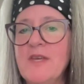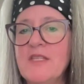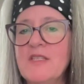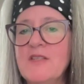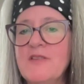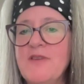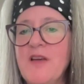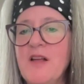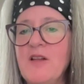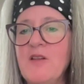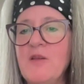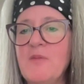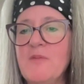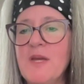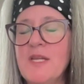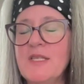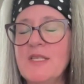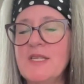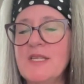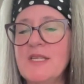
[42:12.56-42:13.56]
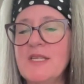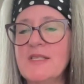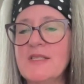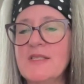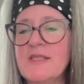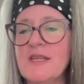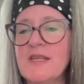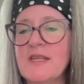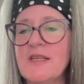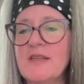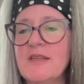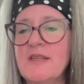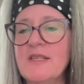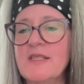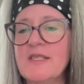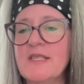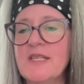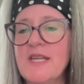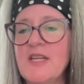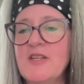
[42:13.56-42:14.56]
that development is a
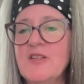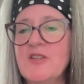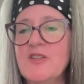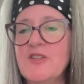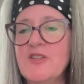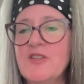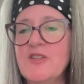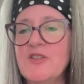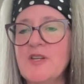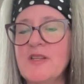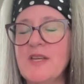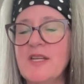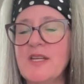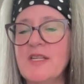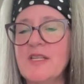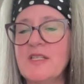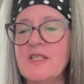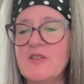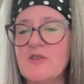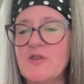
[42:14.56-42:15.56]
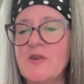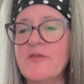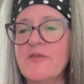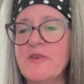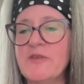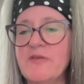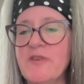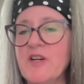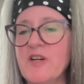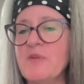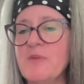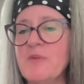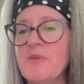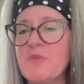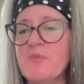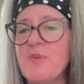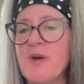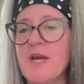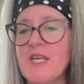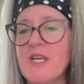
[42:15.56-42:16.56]
is an industry that is driven very
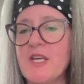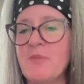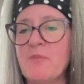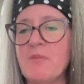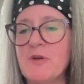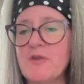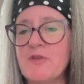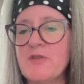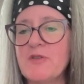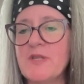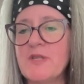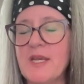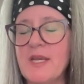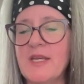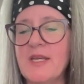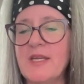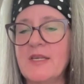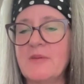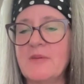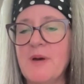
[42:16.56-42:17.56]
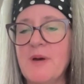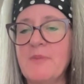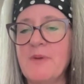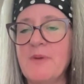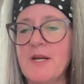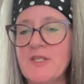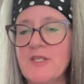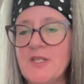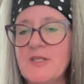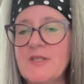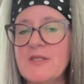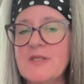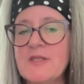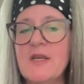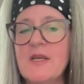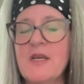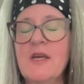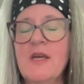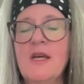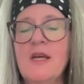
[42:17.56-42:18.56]
much by numbers and by
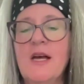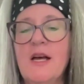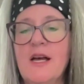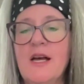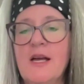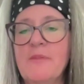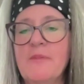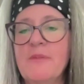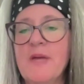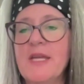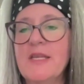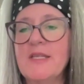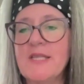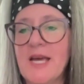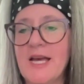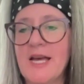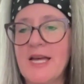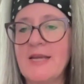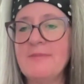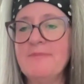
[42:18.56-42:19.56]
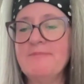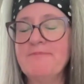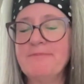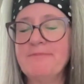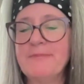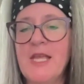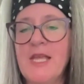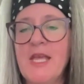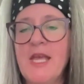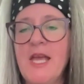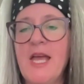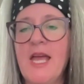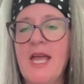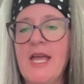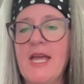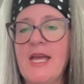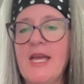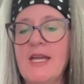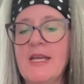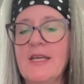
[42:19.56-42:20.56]
budgets um, and time
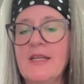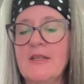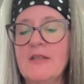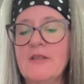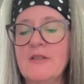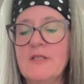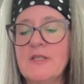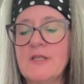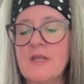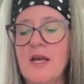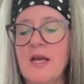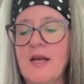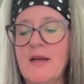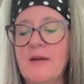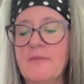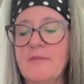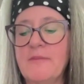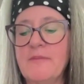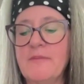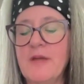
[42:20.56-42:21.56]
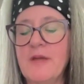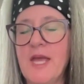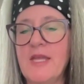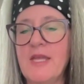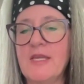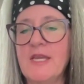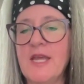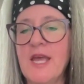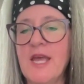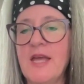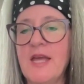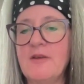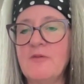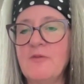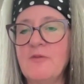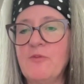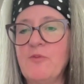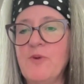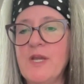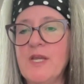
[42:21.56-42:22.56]
and um, and yet
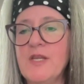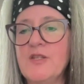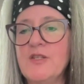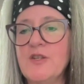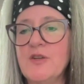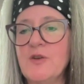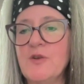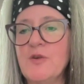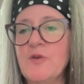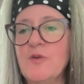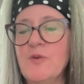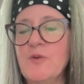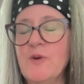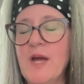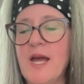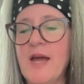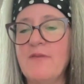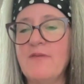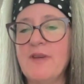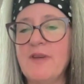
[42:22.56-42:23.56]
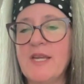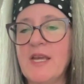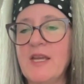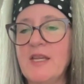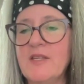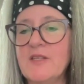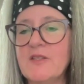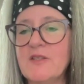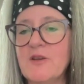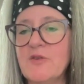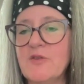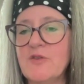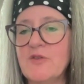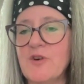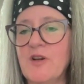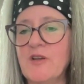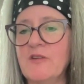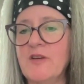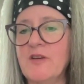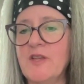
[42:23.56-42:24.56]
we do advocate so
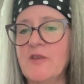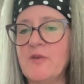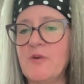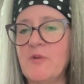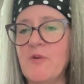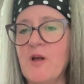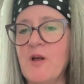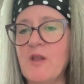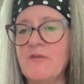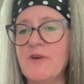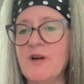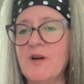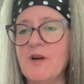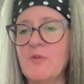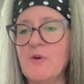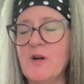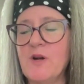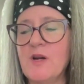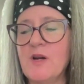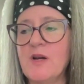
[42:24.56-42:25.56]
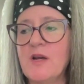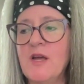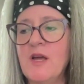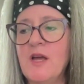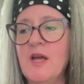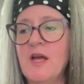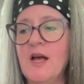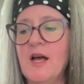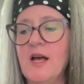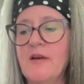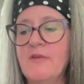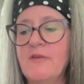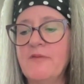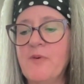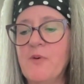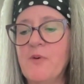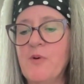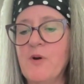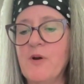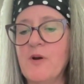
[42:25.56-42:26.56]
strongly through all of our work um,
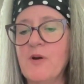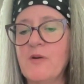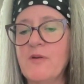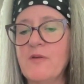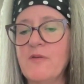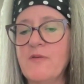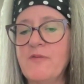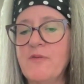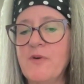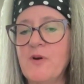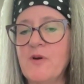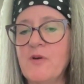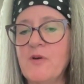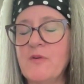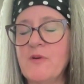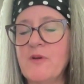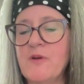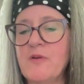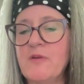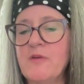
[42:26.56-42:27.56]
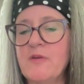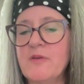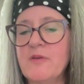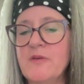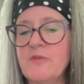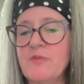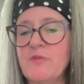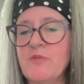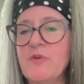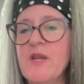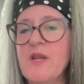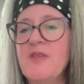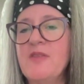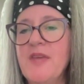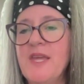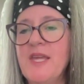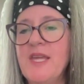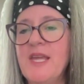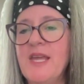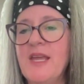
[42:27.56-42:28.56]
for for
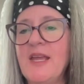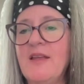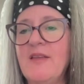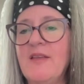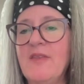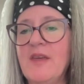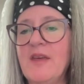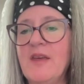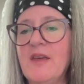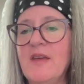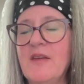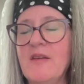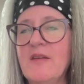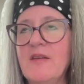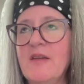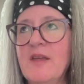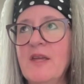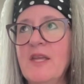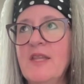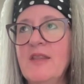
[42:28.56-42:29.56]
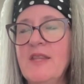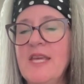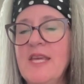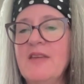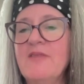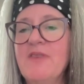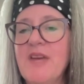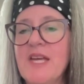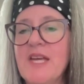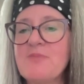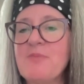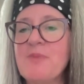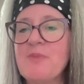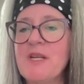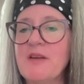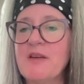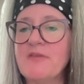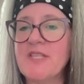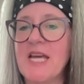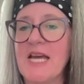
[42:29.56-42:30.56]
rethinking the the
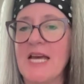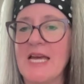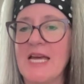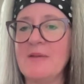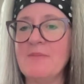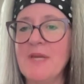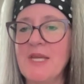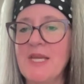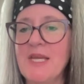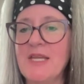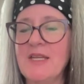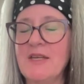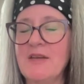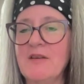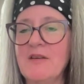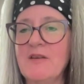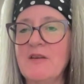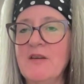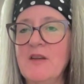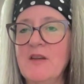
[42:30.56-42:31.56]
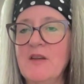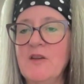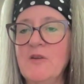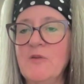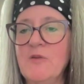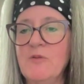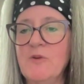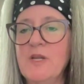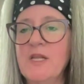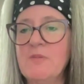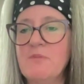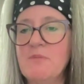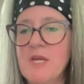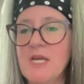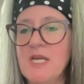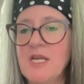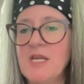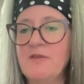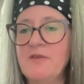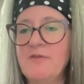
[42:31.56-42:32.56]
investment of time in really
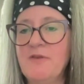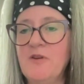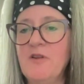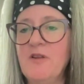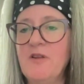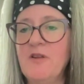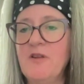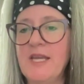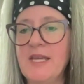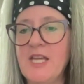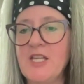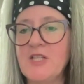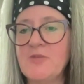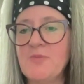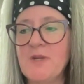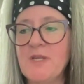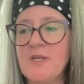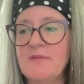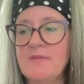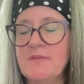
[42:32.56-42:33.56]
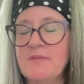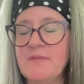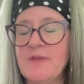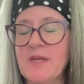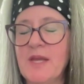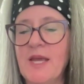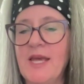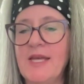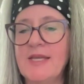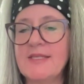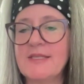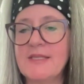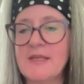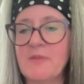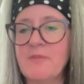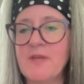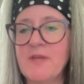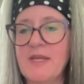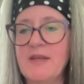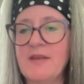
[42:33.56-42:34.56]
meaningful engagement as
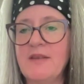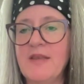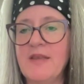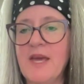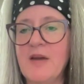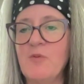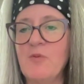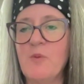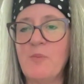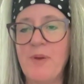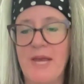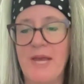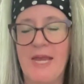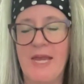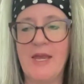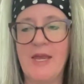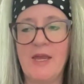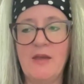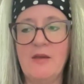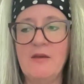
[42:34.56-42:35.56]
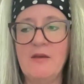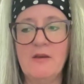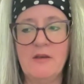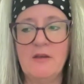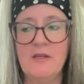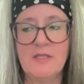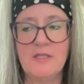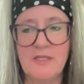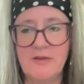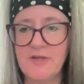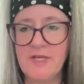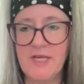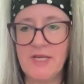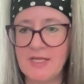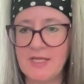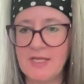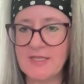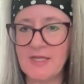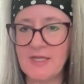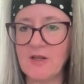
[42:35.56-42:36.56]
something that will pay
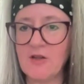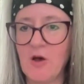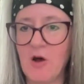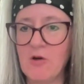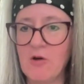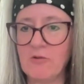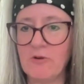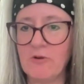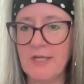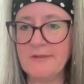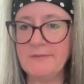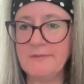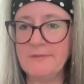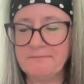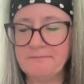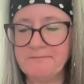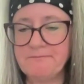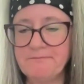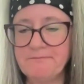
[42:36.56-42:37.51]
dividends in the long run.